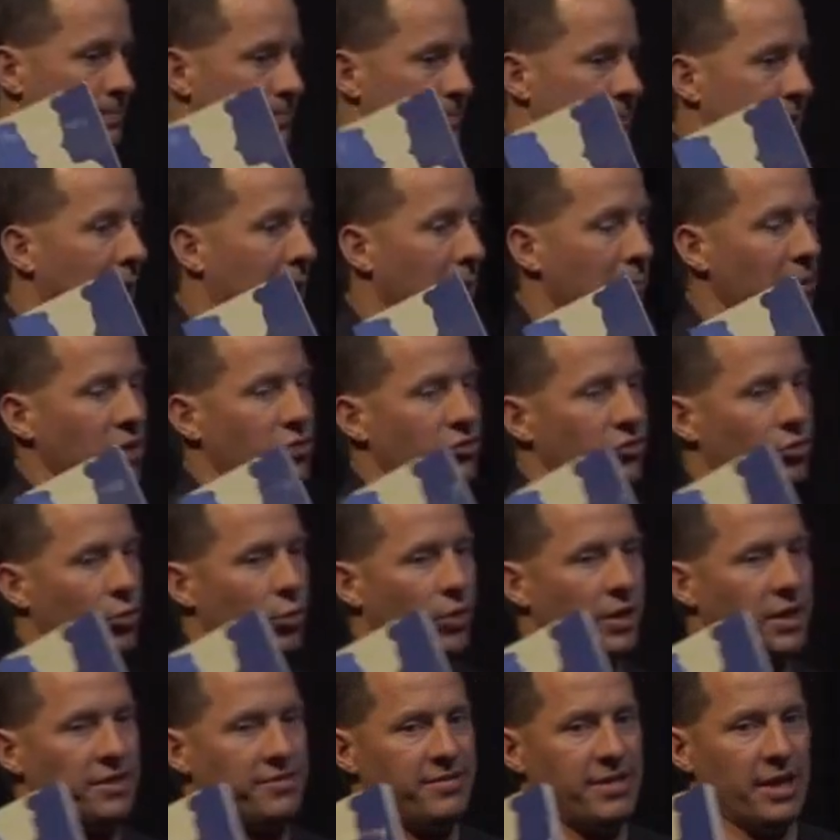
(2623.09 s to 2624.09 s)
Not my
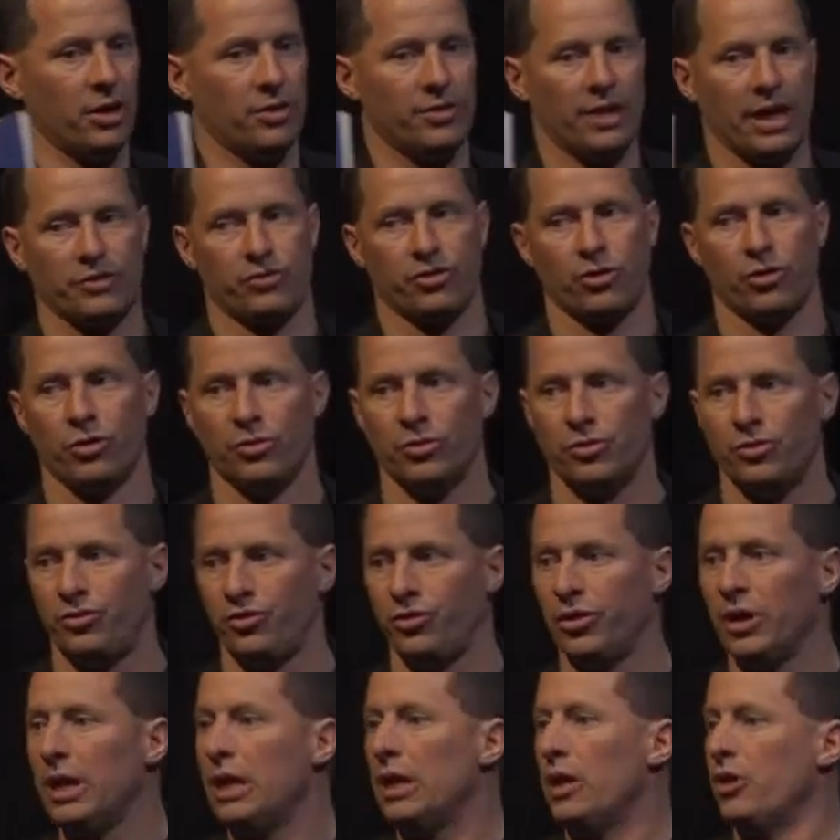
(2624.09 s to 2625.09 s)
story to tell. That's hers.
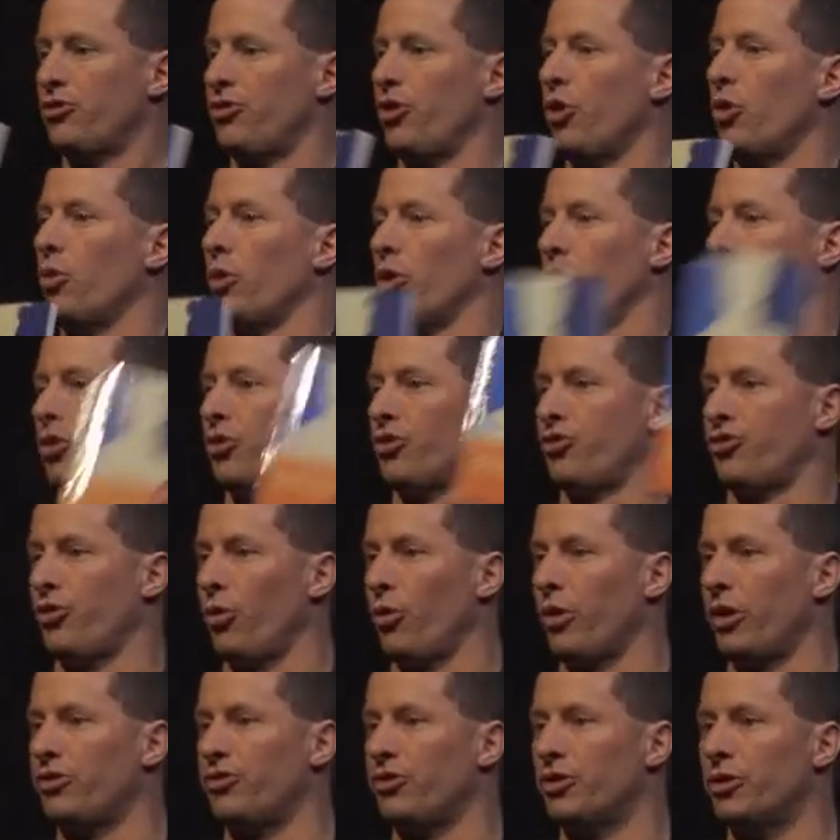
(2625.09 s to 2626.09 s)
So her
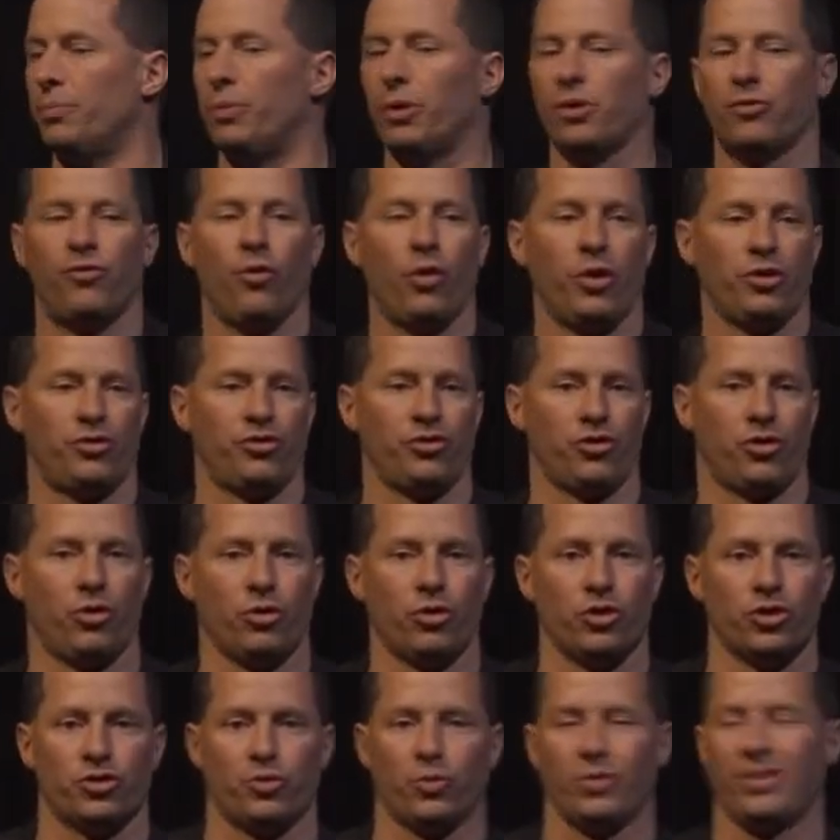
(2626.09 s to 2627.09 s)
story is in the book Voices of
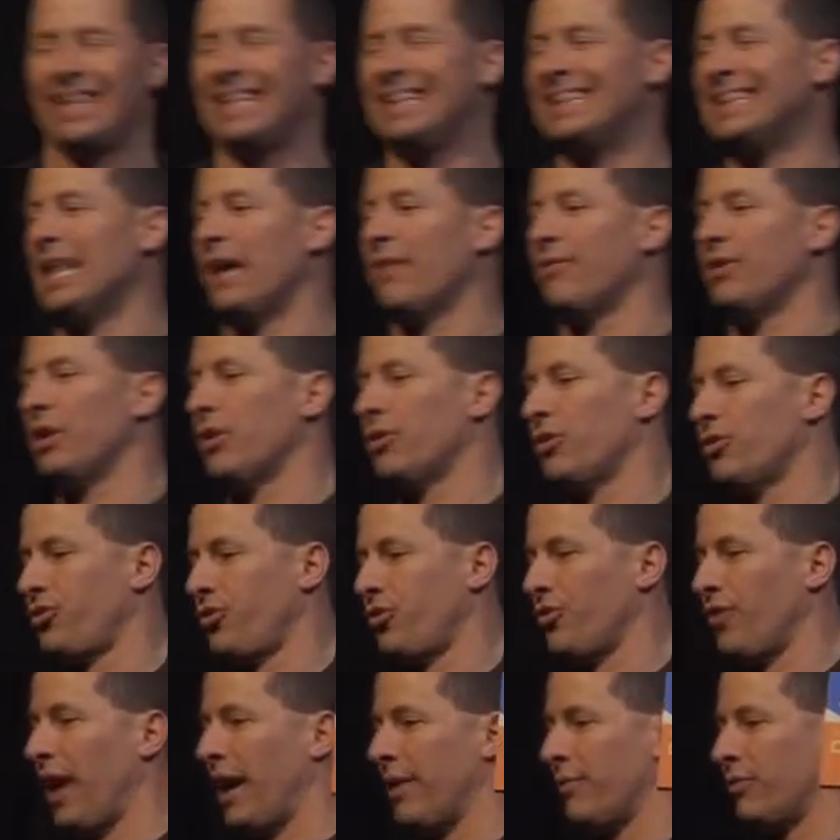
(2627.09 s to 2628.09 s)
Courage with 11 other
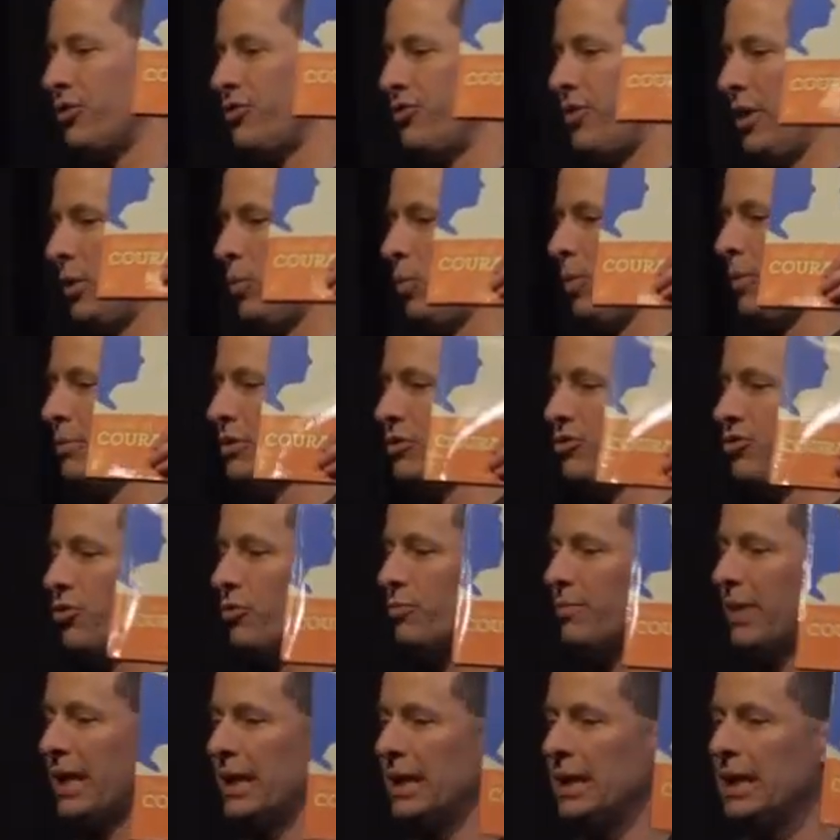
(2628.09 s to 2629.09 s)
survivors, 10 women, 2
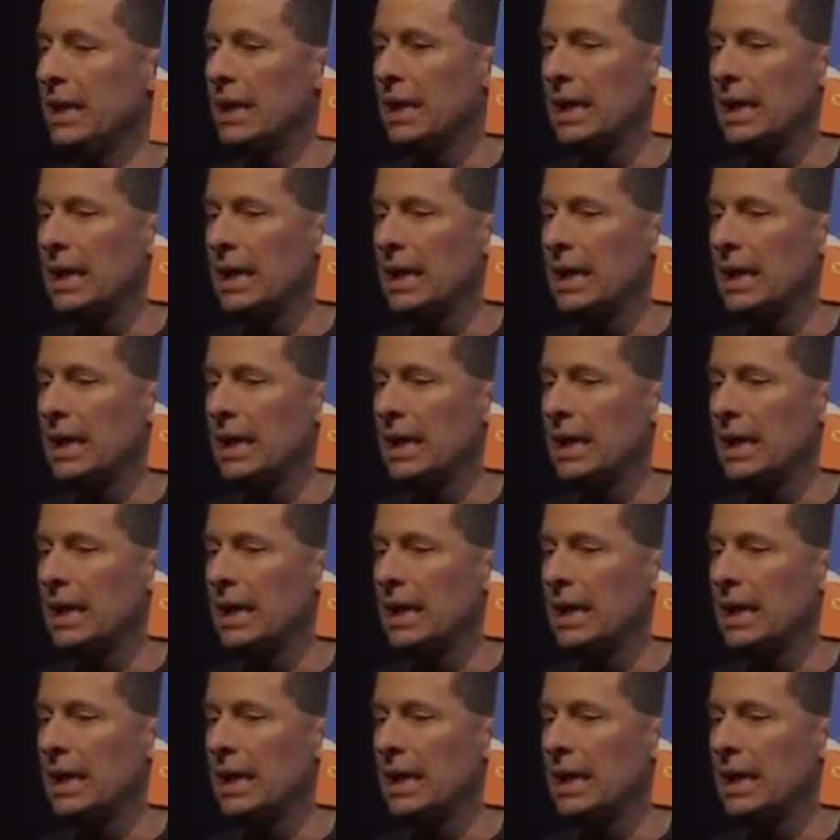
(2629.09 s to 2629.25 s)
men,